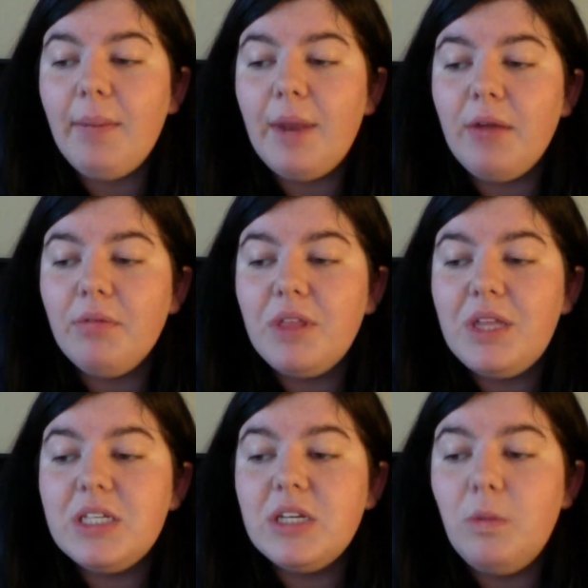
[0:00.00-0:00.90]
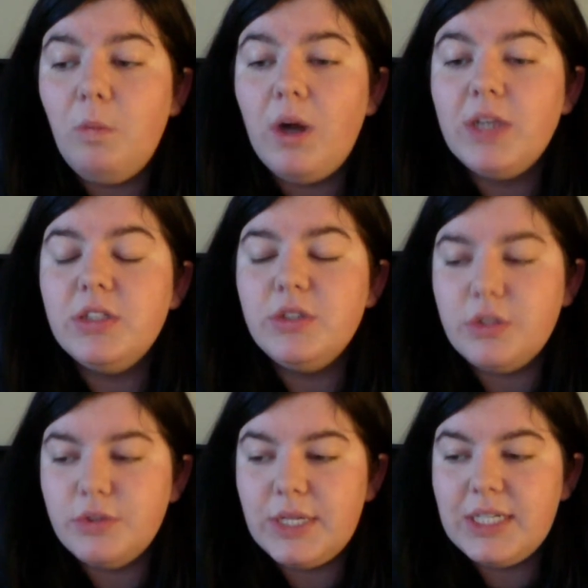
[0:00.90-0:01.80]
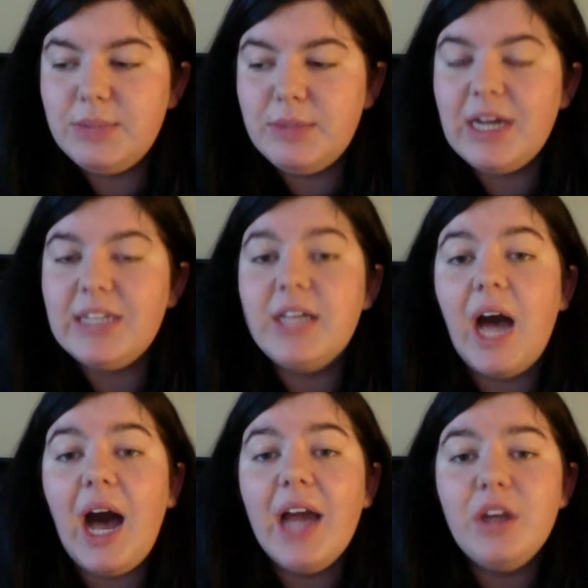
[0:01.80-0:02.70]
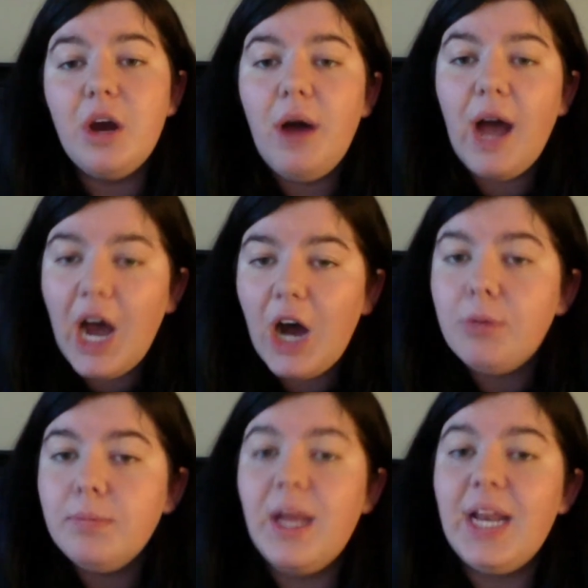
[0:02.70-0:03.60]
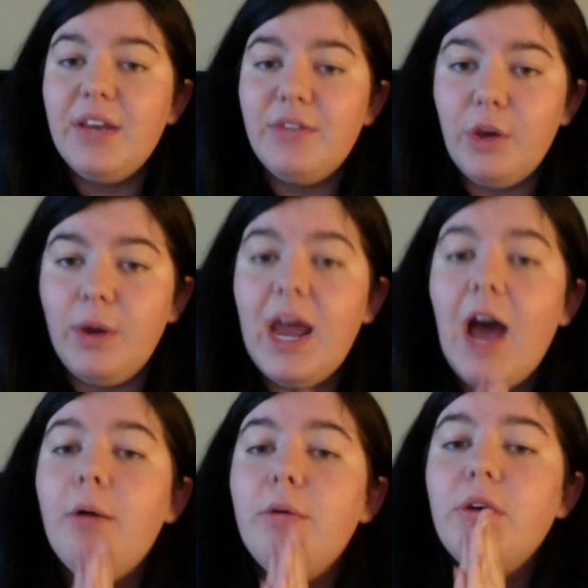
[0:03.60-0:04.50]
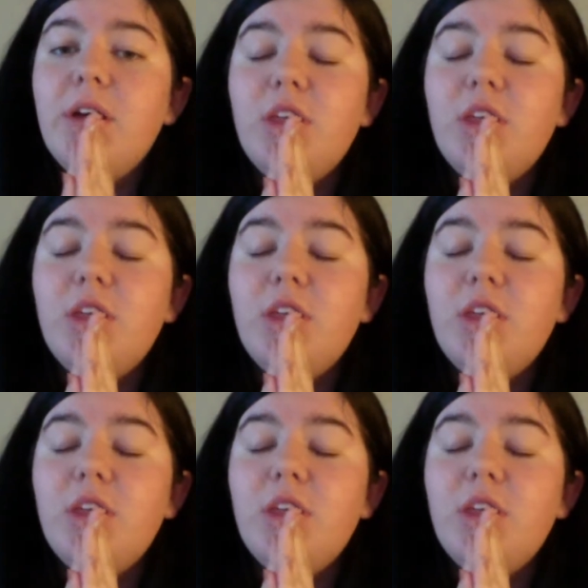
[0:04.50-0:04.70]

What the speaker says: and I really didn't want to do this because I know how many of you and how